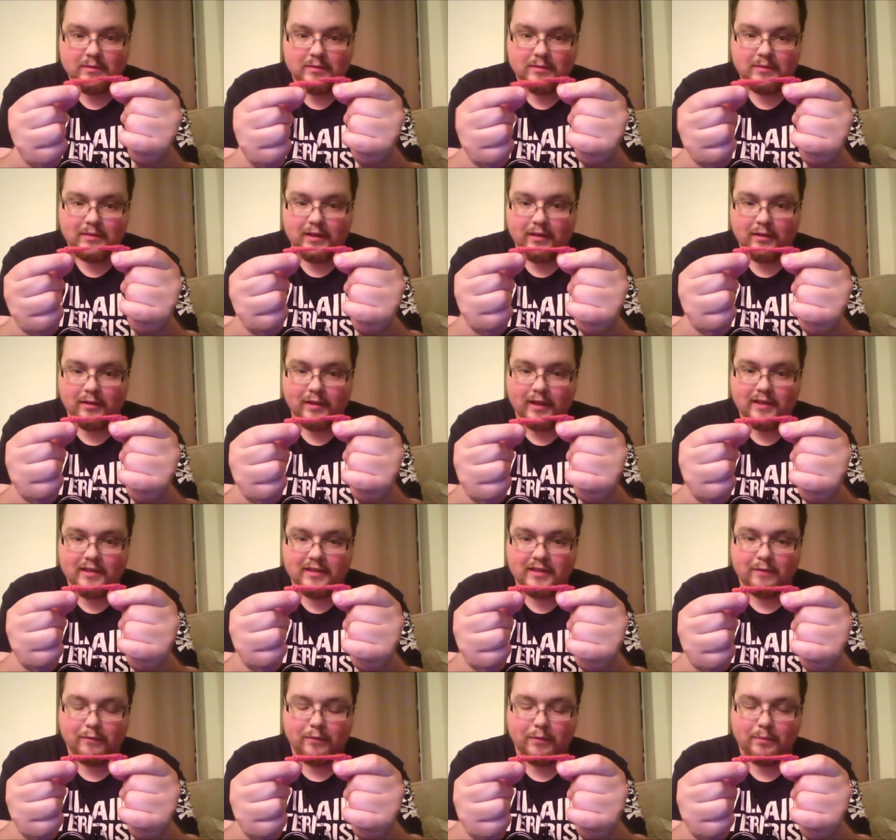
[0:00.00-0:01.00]
they're like
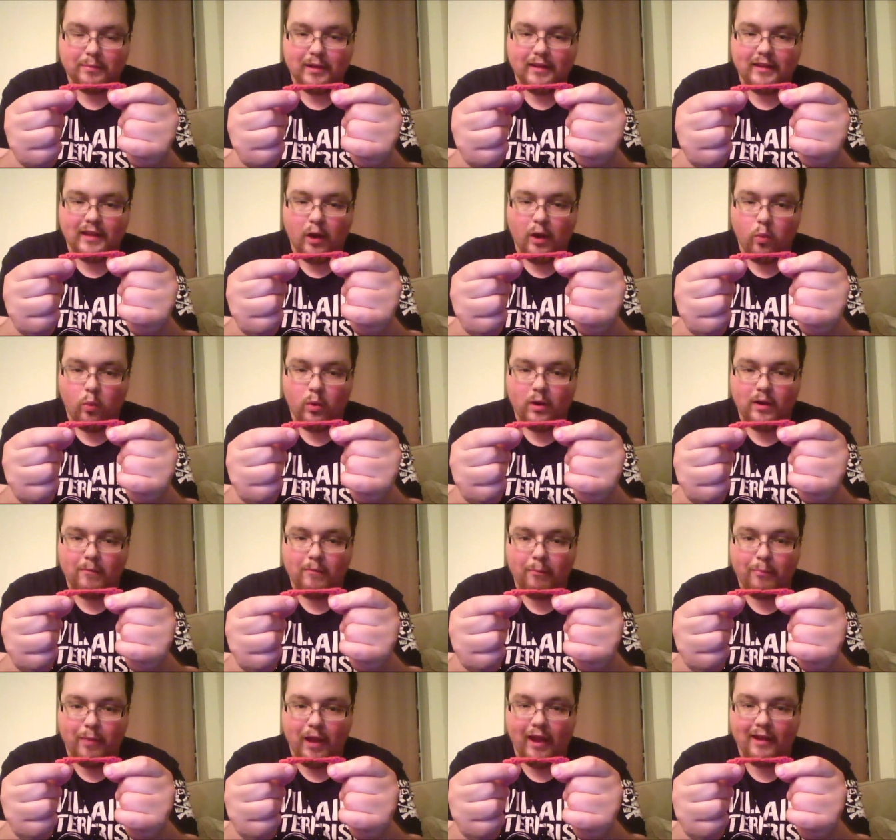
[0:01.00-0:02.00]
different by like one
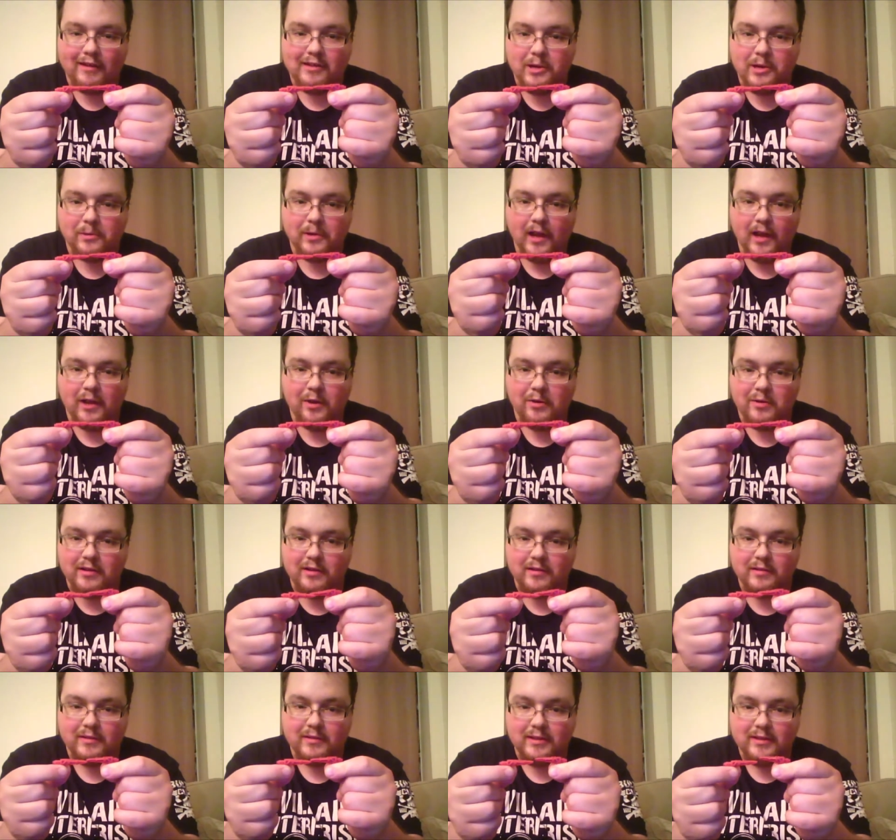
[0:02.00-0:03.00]
pantone iota
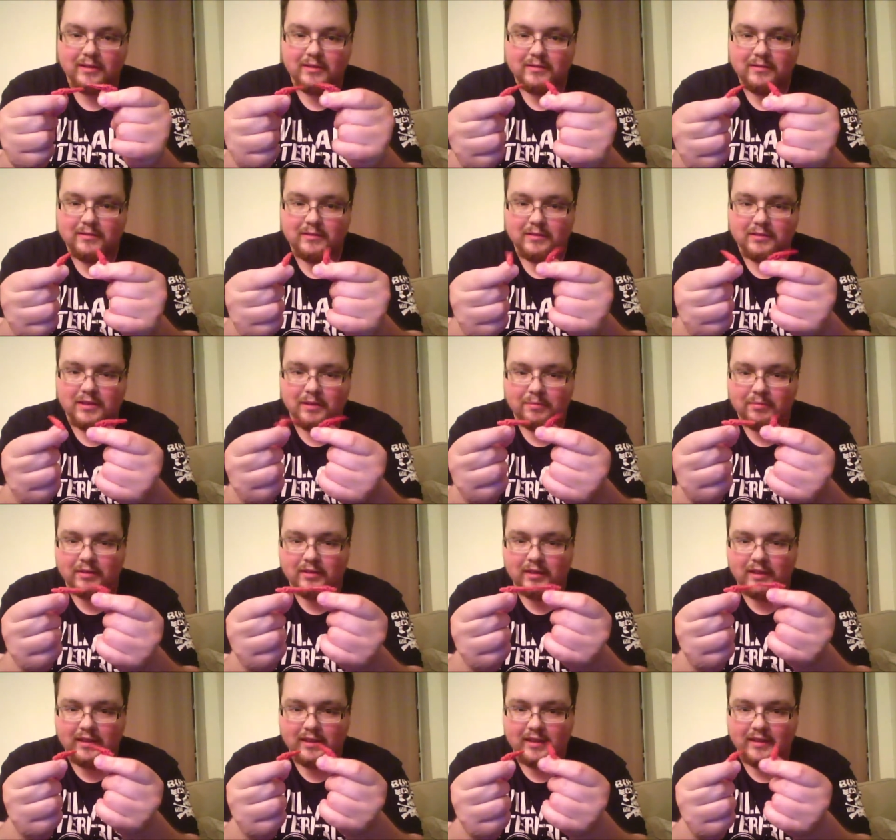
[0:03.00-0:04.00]
or something
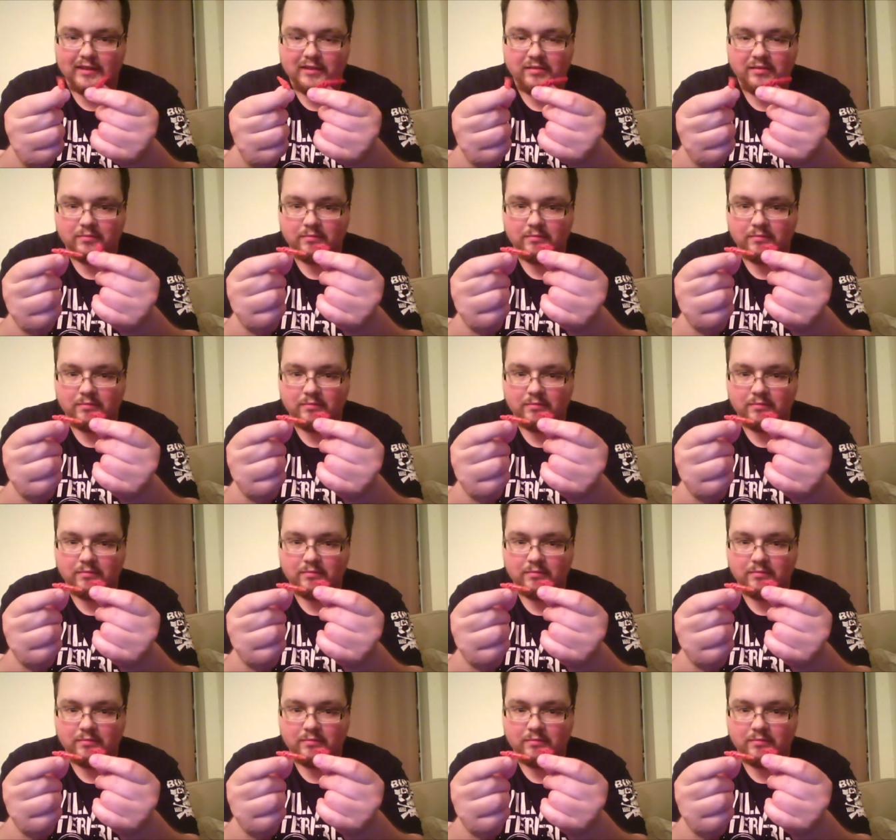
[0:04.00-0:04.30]
like that